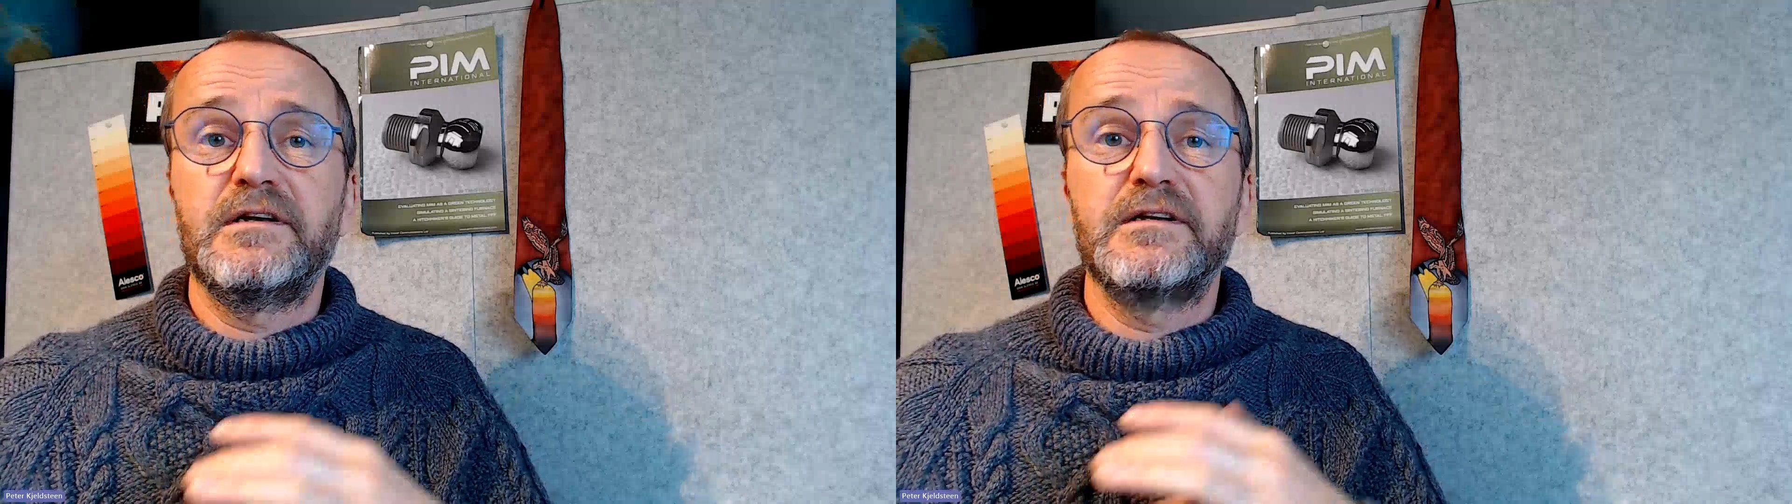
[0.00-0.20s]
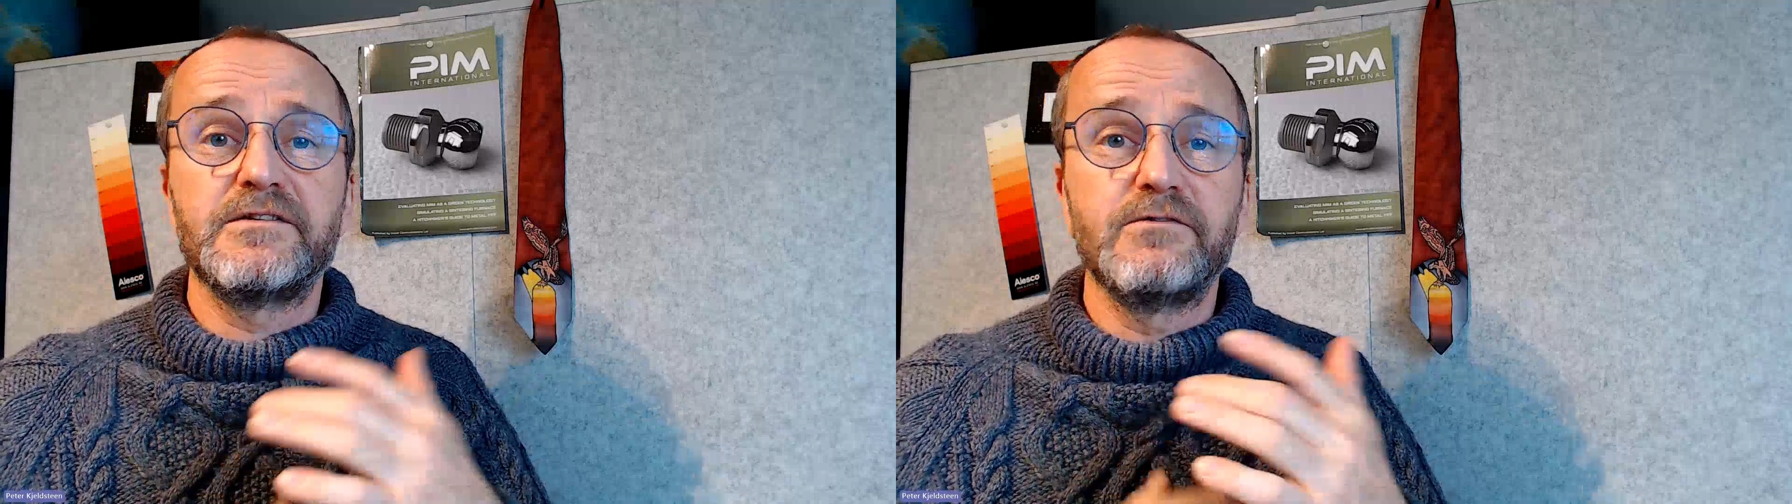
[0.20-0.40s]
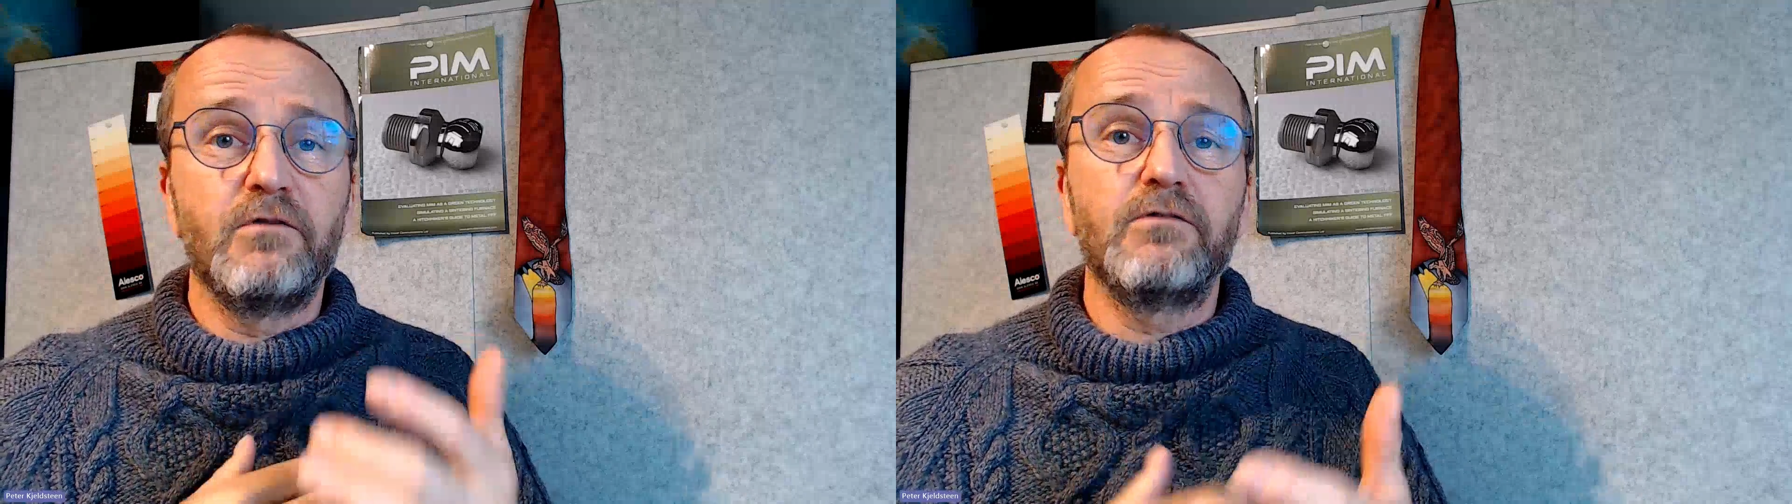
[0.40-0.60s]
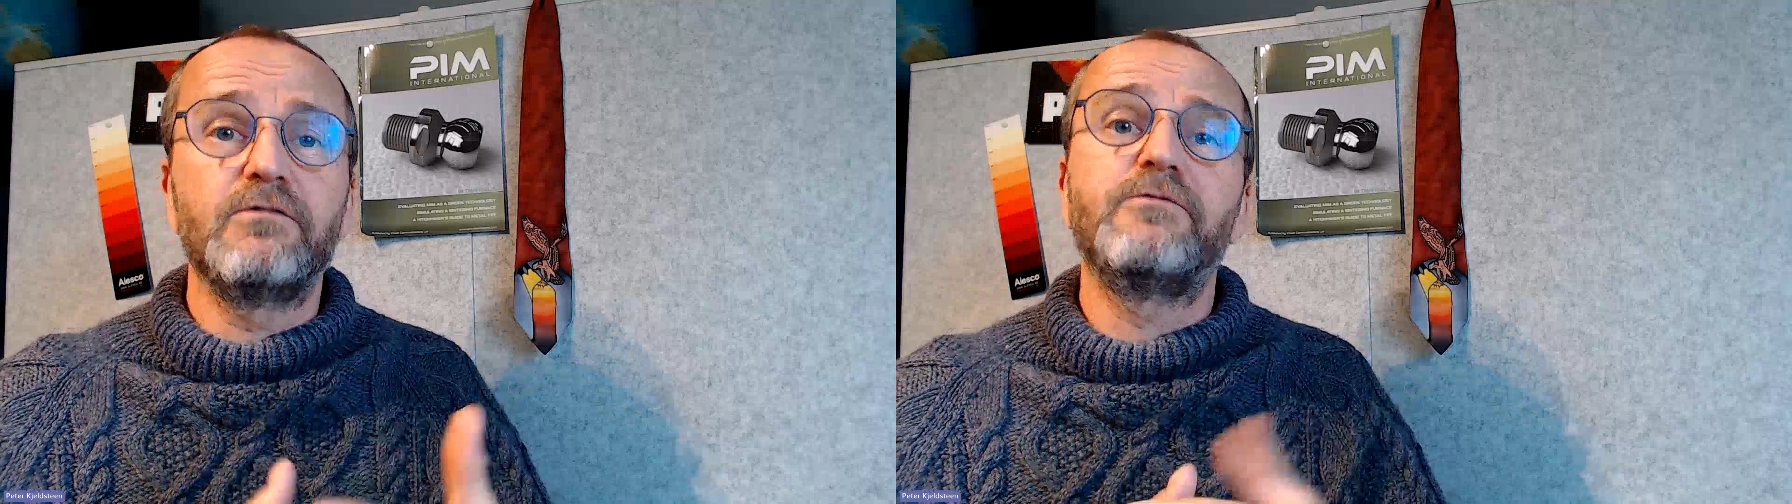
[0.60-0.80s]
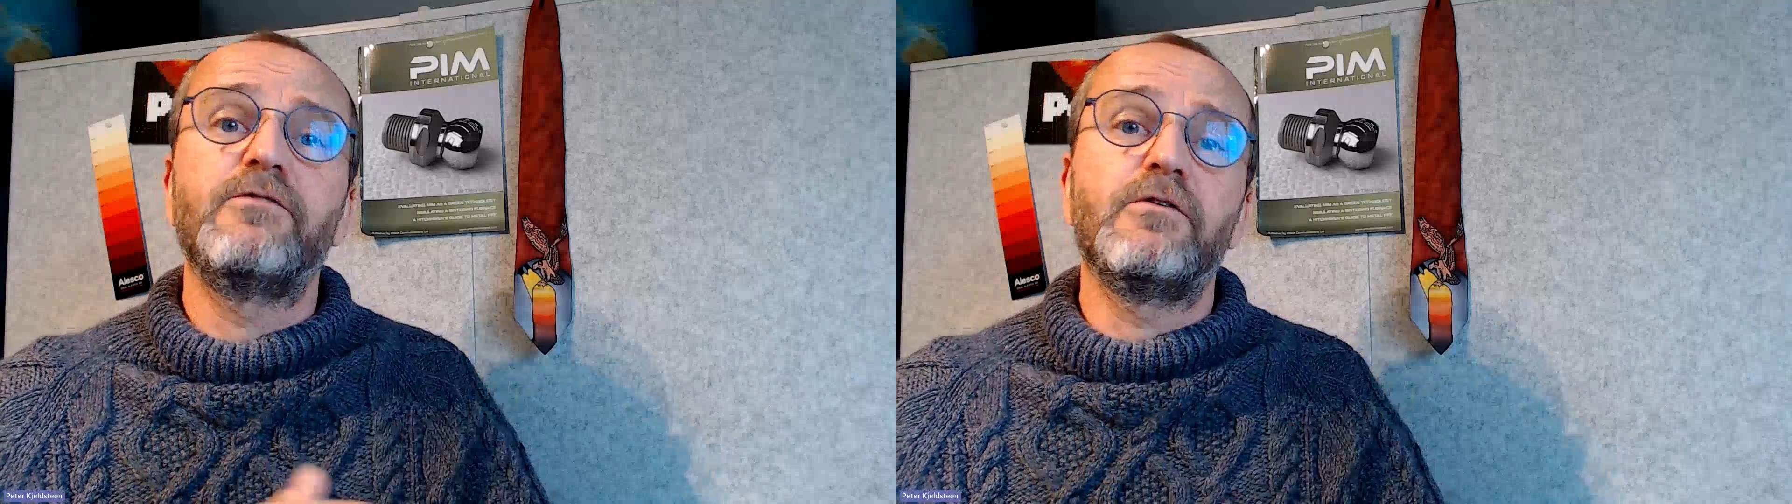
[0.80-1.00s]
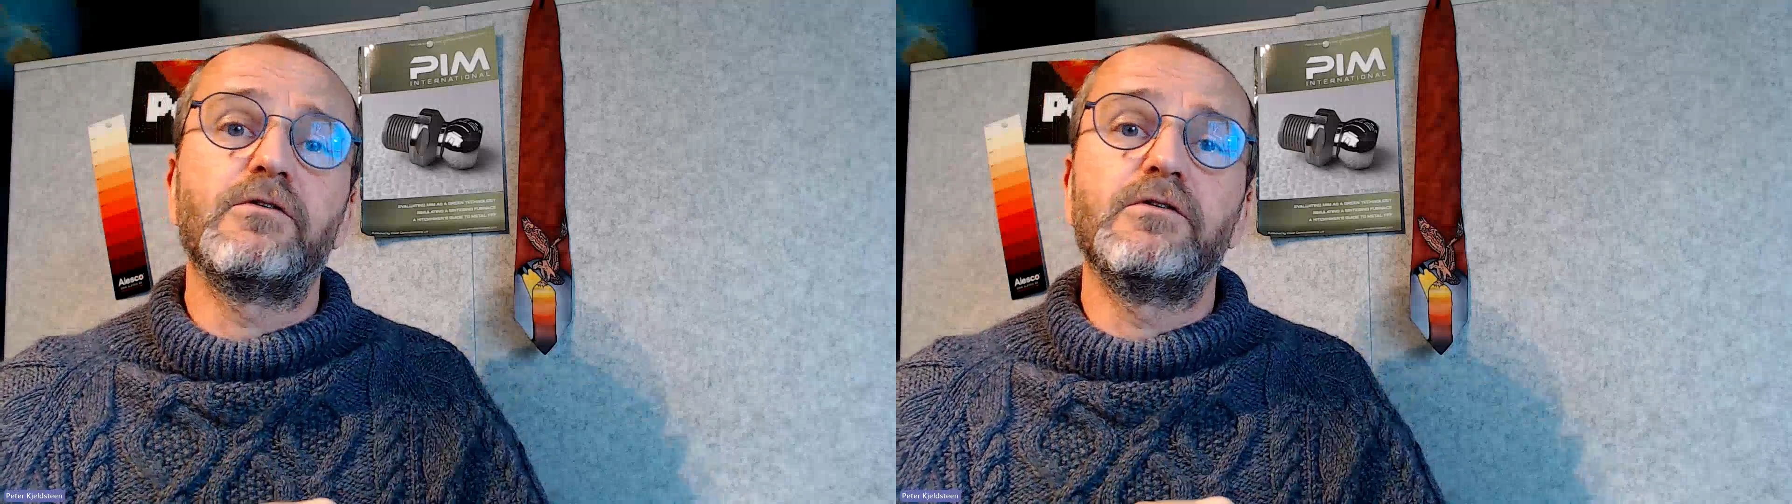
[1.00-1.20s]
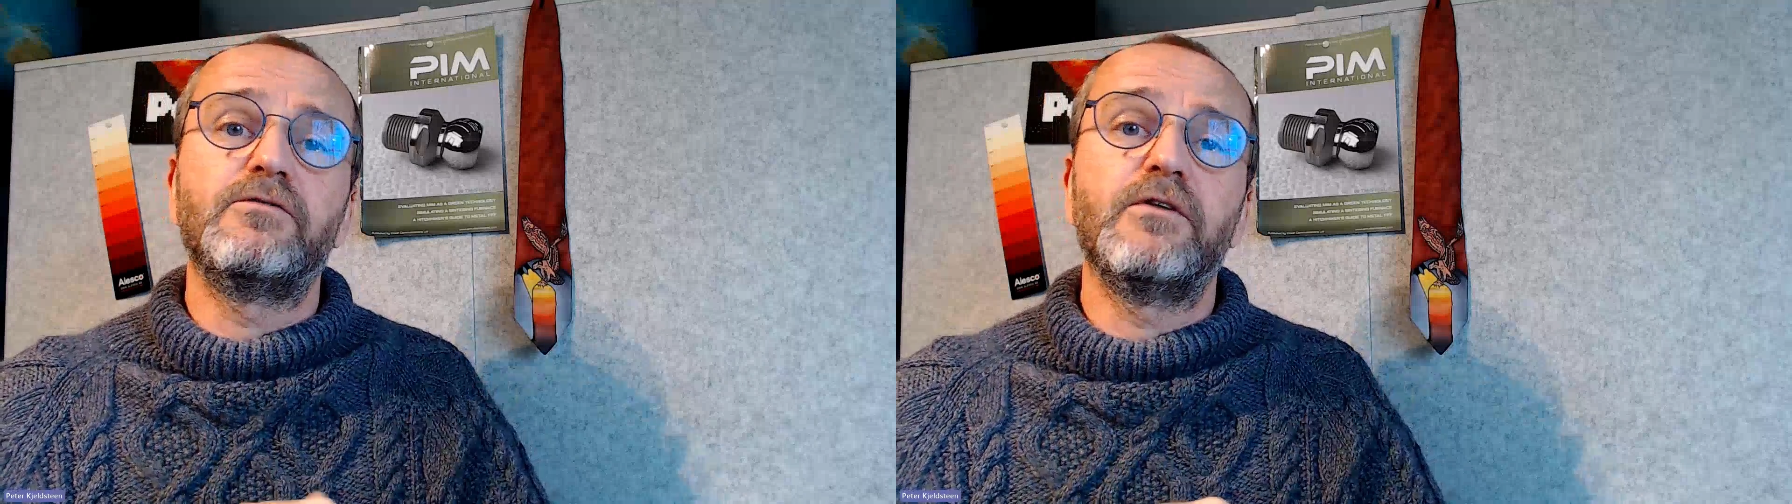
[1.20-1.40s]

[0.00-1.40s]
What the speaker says: It's known for